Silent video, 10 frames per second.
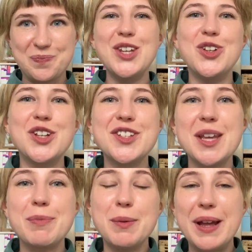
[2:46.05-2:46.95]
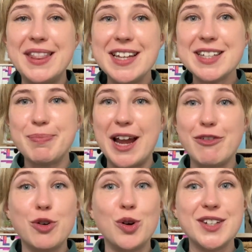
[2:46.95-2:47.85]
You can supplement this by, of
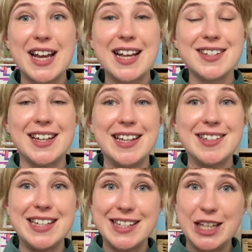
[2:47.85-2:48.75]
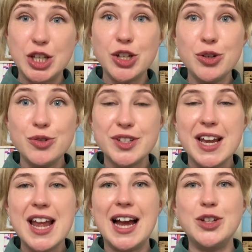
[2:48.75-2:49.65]
course, asking CCQs
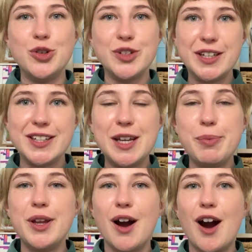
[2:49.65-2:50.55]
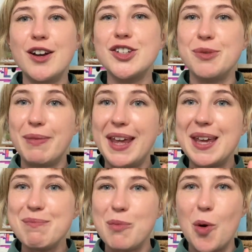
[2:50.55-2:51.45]
and using TPR to make it
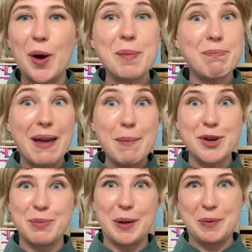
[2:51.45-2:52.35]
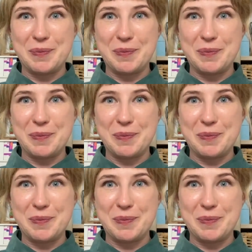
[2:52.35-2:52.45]
more memorable.